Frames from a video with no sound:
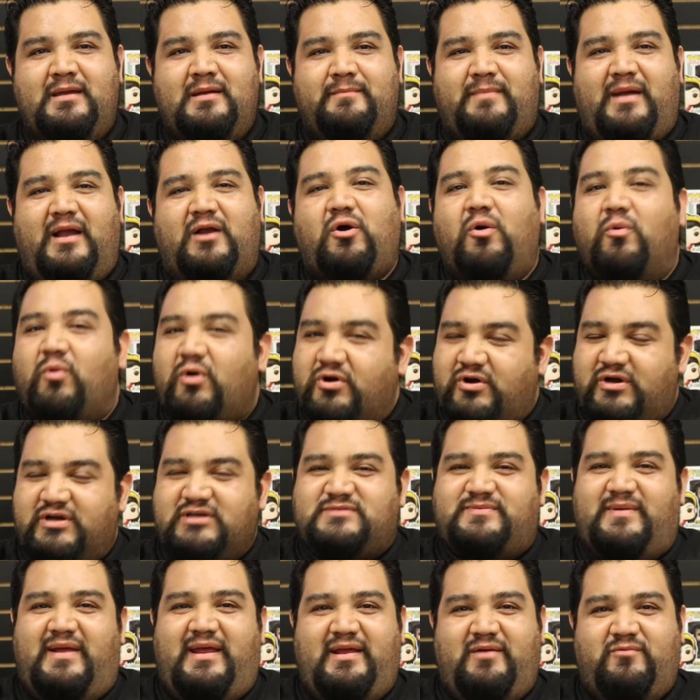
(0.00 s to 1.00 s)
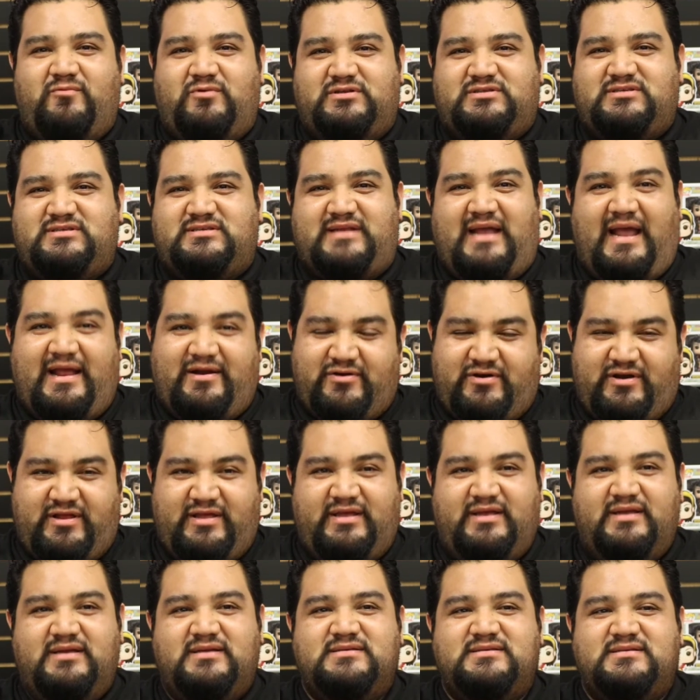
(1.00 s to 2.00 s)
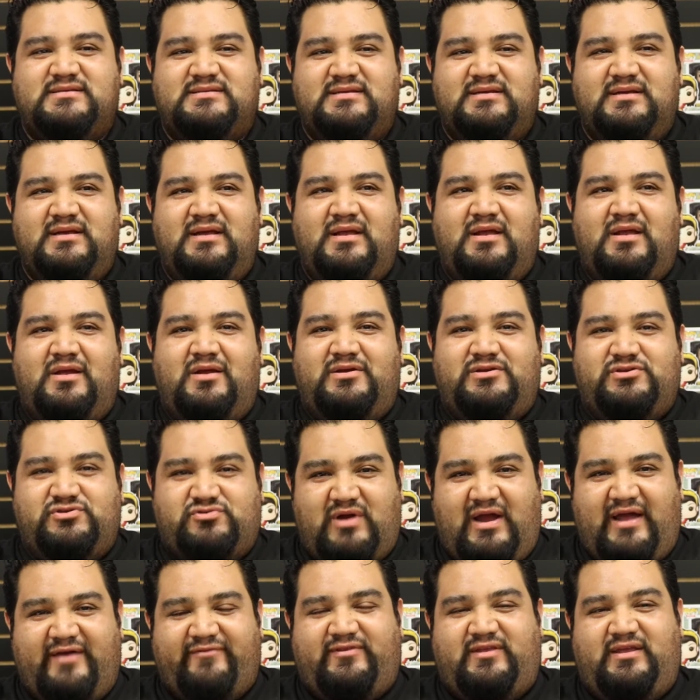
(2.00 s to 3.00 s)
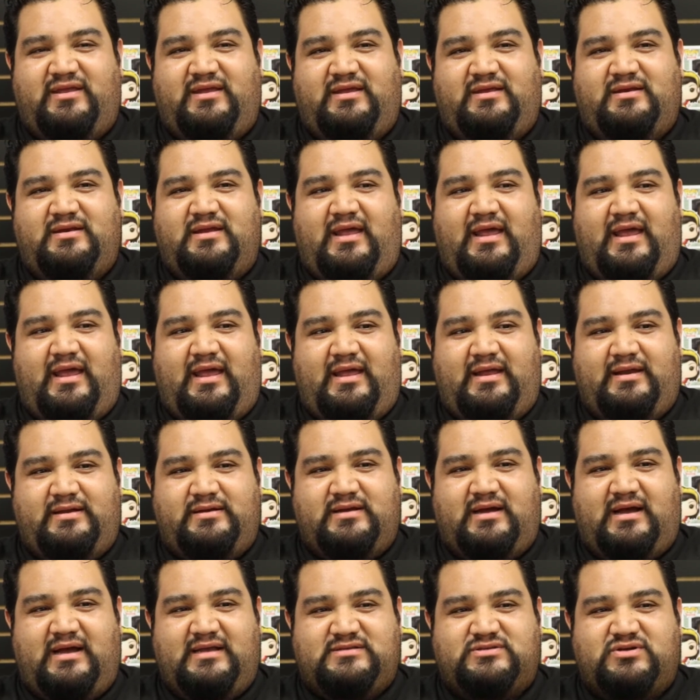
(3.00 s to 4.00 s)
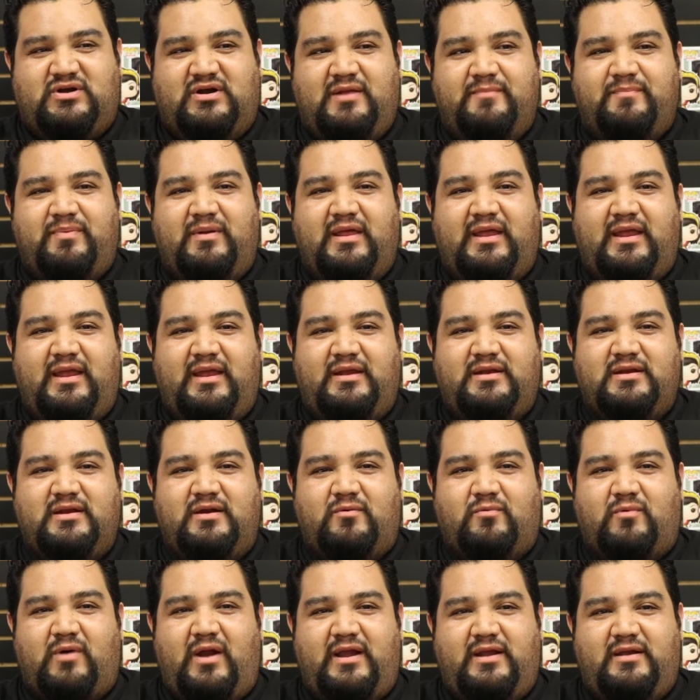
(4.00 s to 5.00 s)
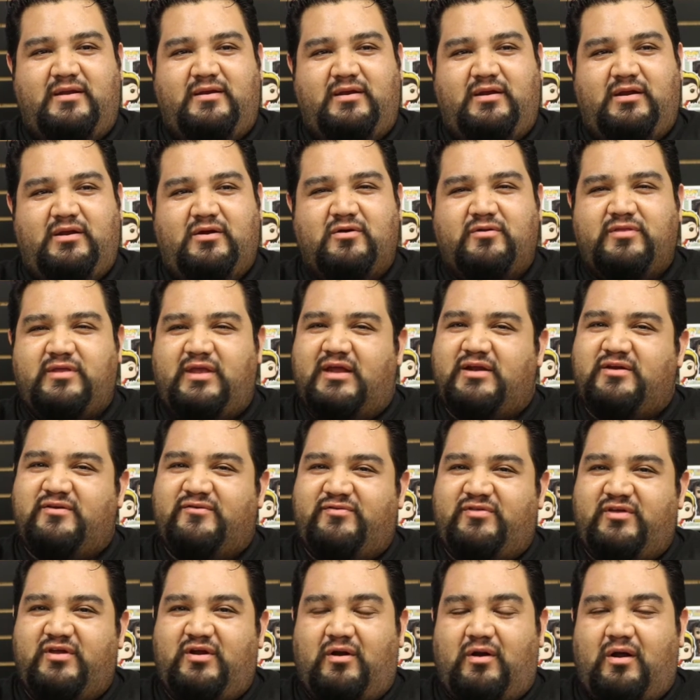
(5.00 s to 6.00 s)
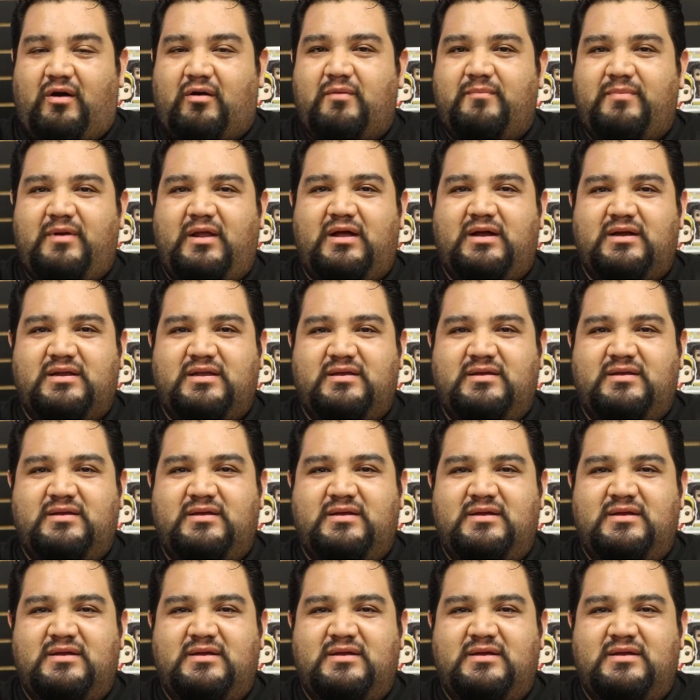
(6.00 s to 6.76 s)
coworker explained what standard is, drafting, and I started playing right near the end of the Alara block.